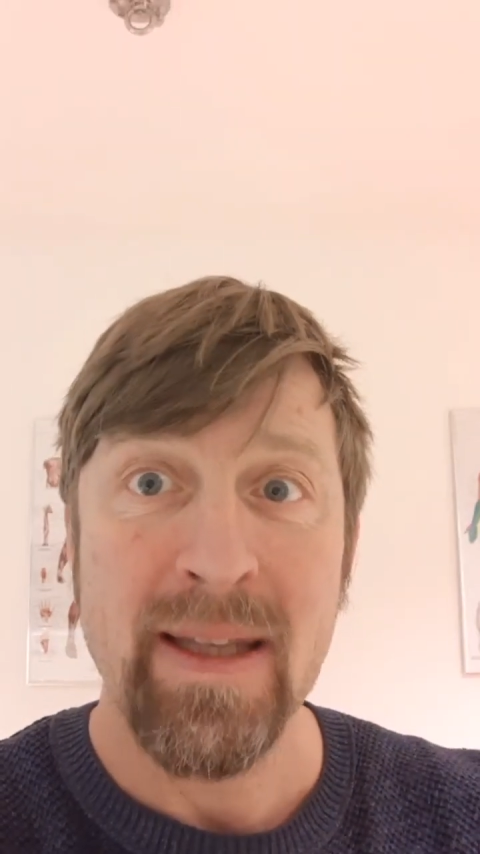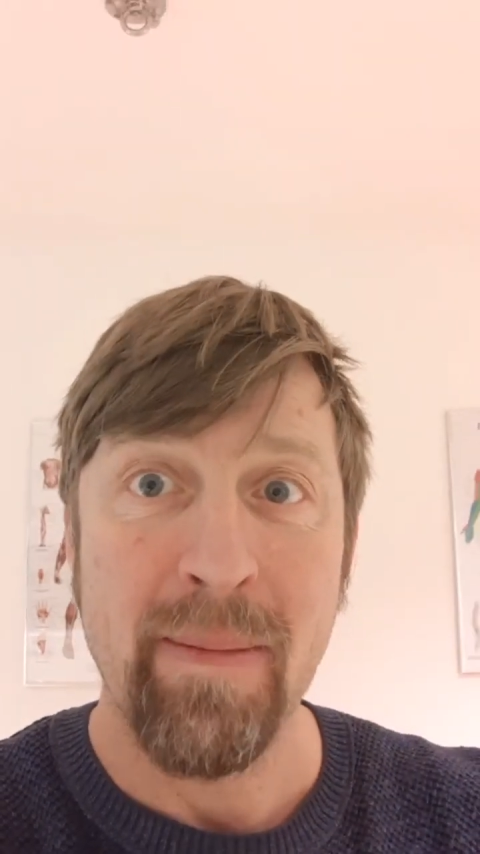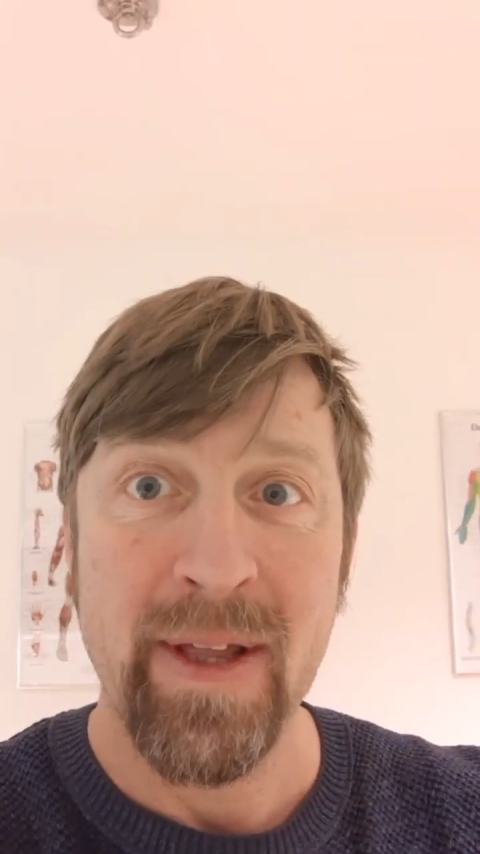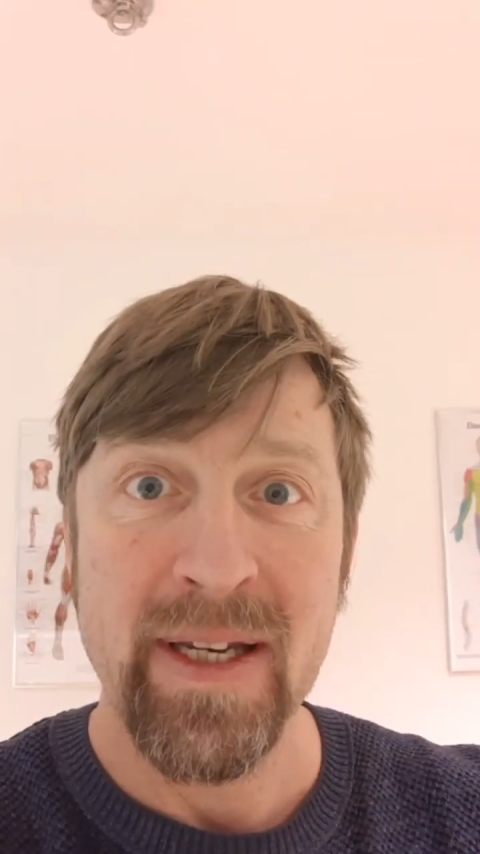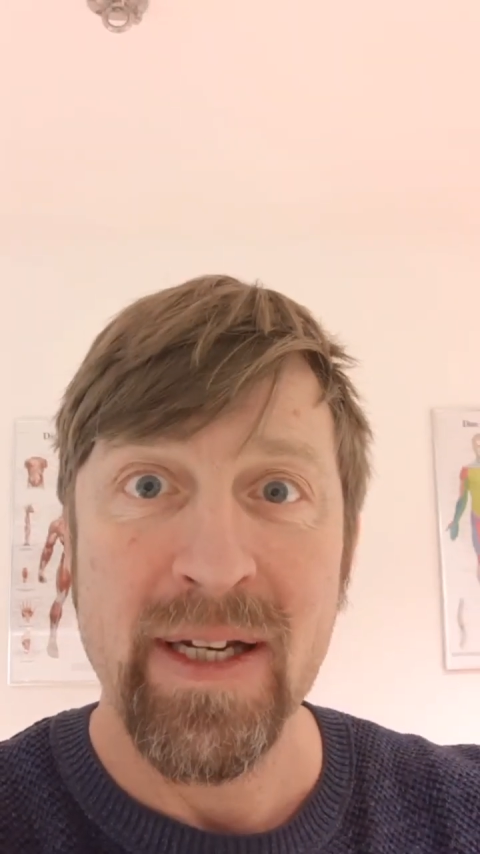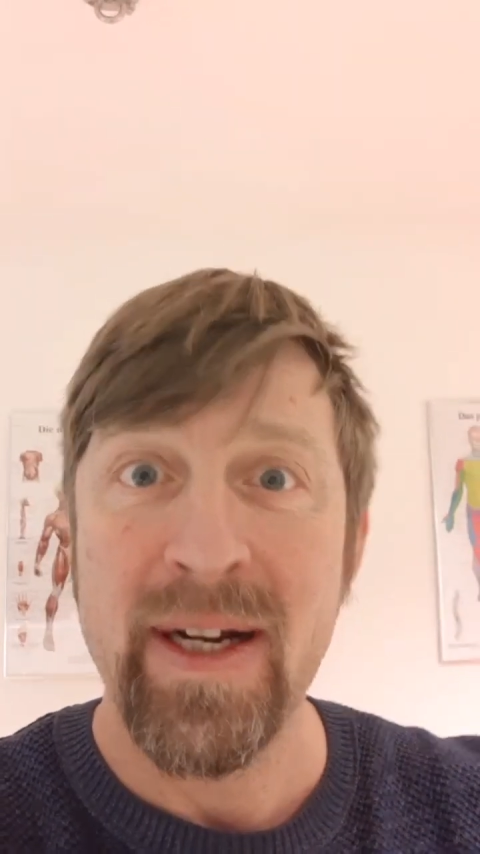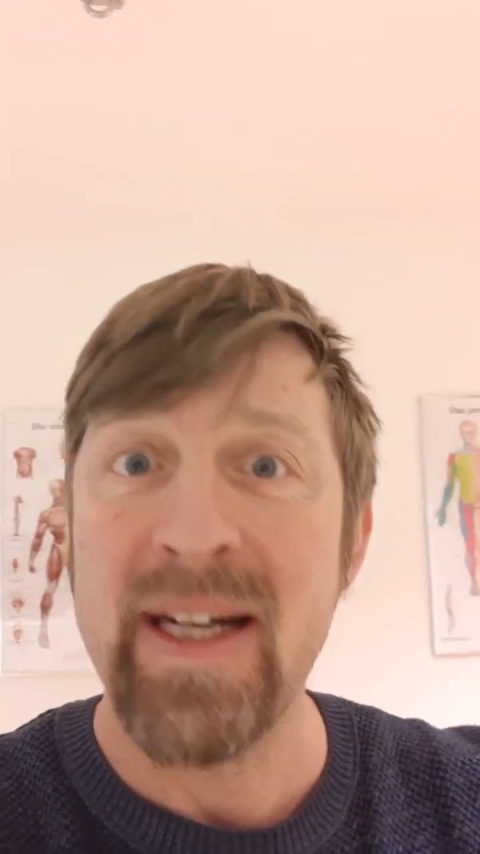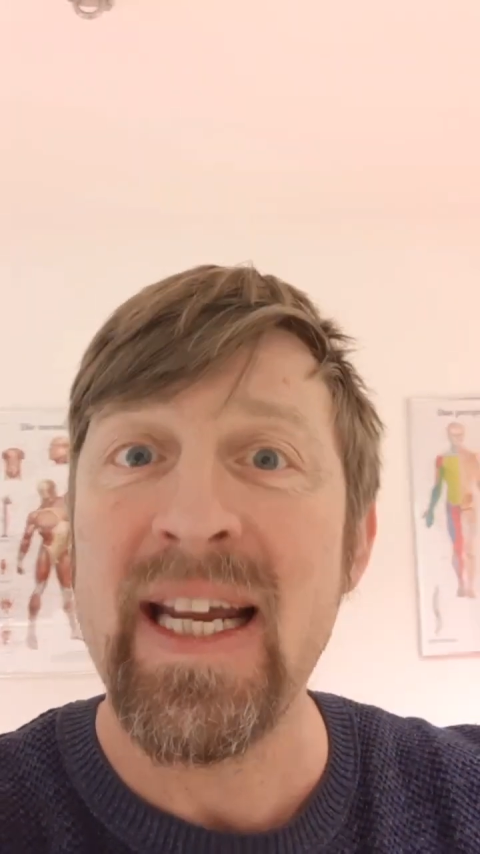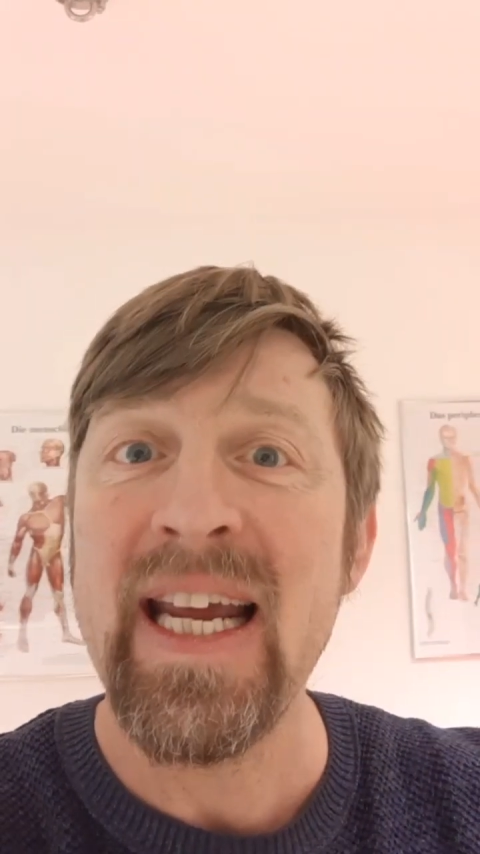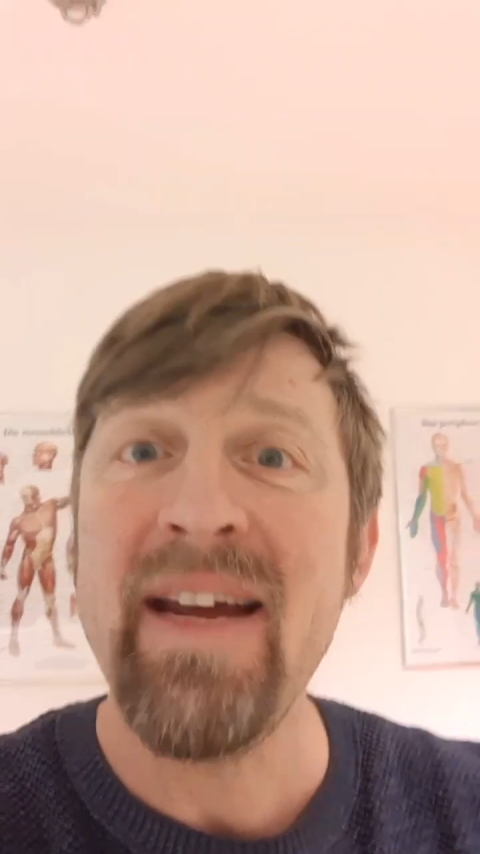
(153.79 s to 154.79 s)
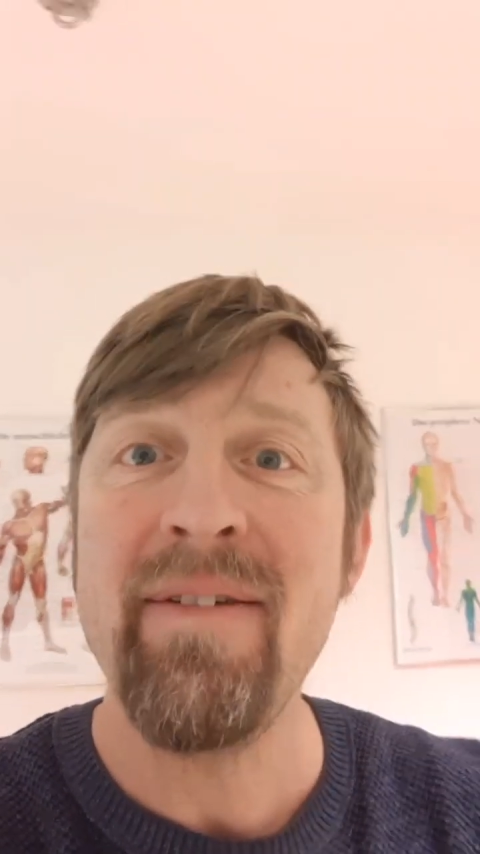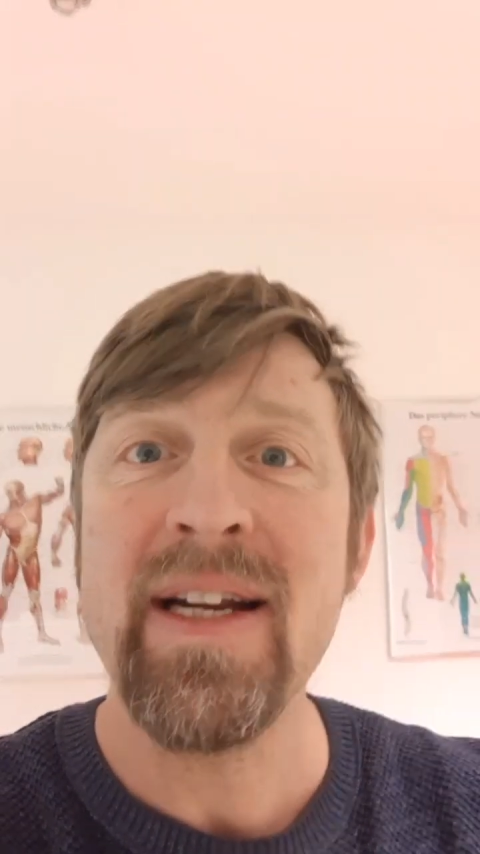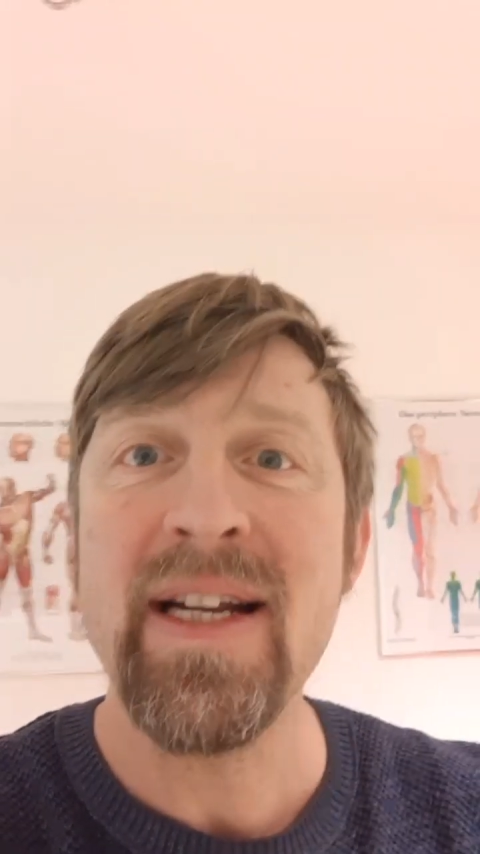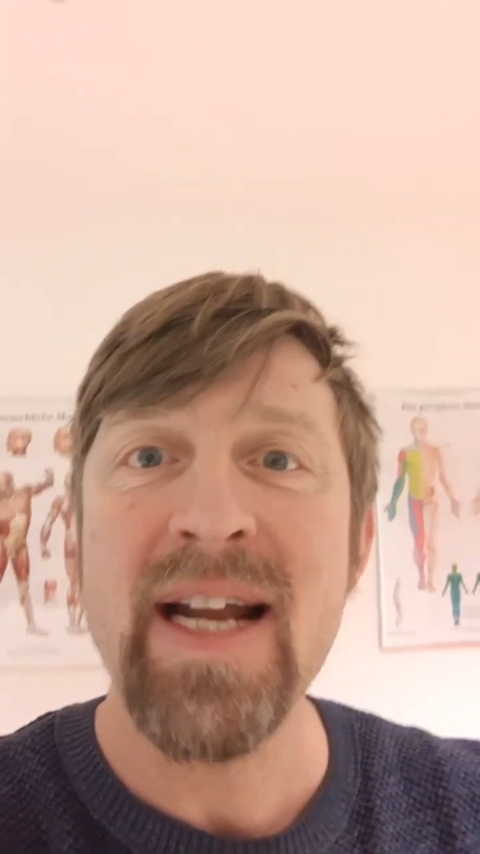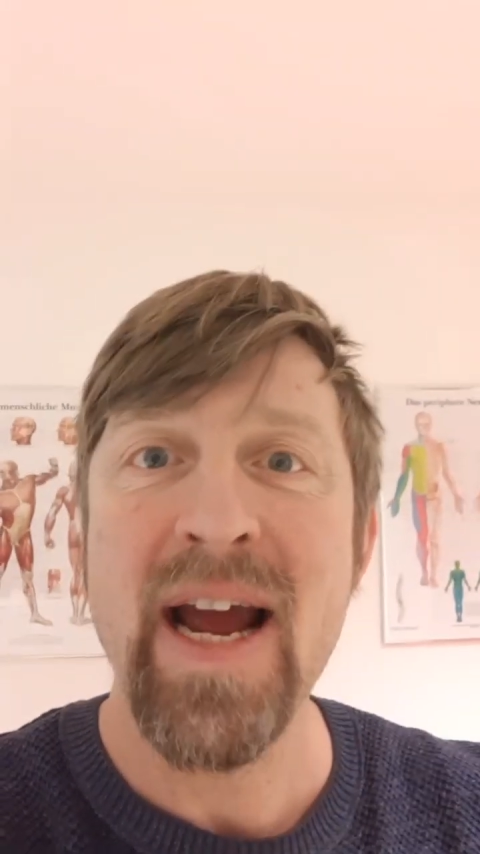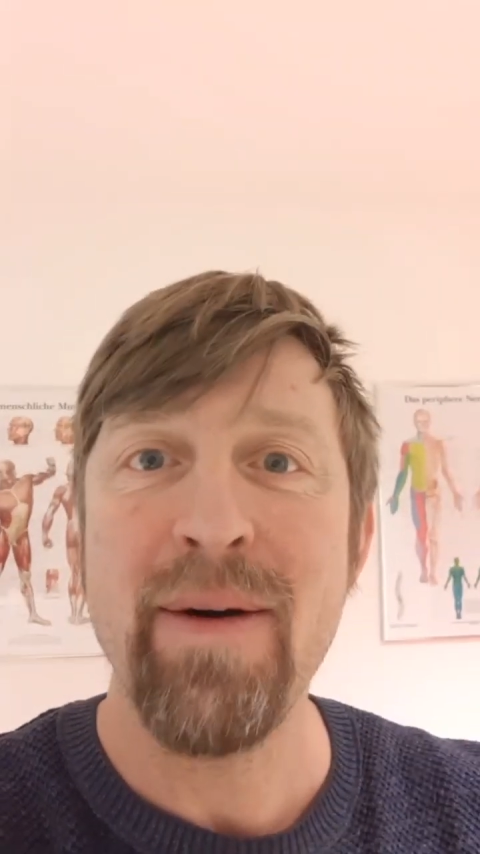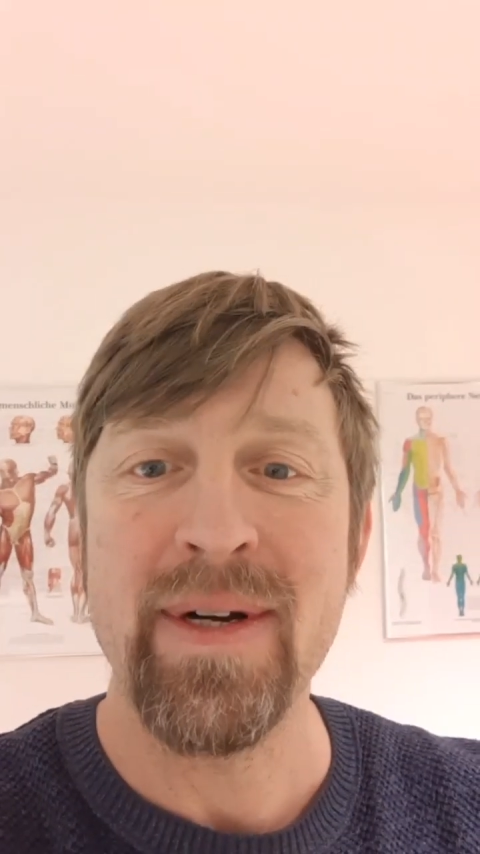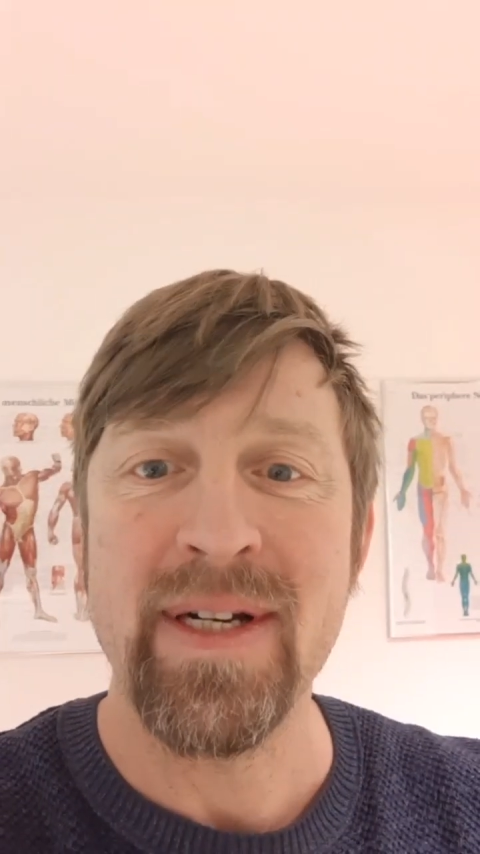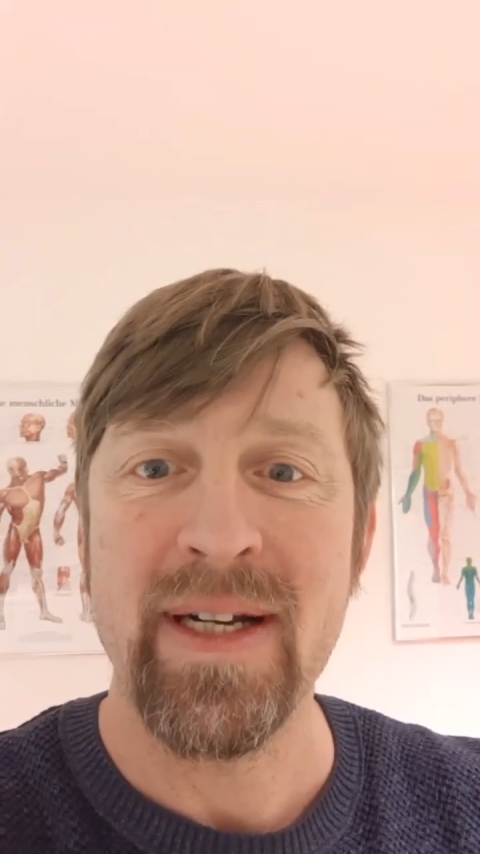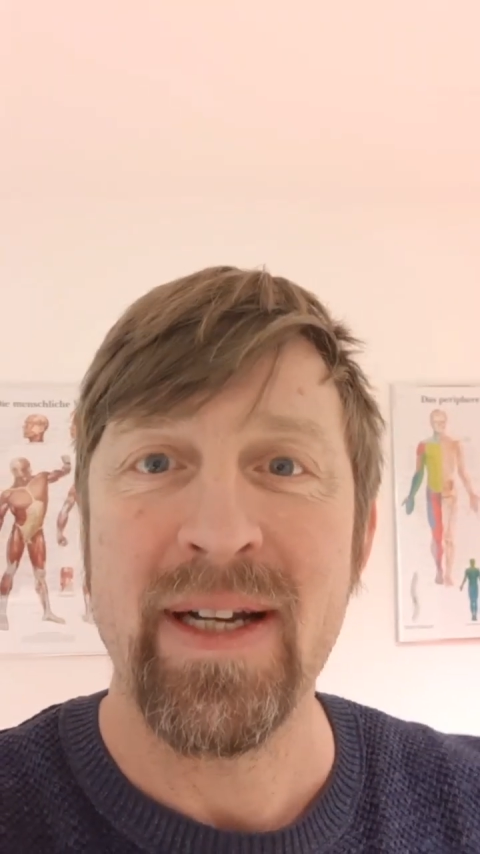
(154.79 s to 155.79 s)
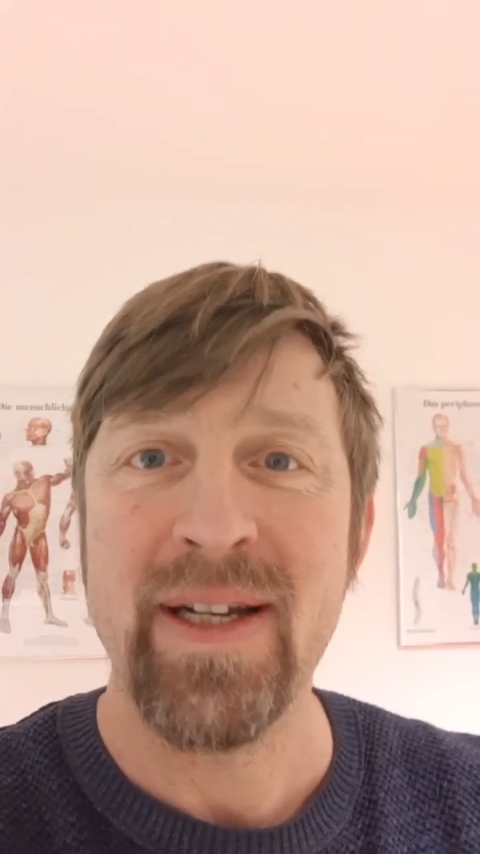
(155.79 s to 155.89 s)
something you can even inherit.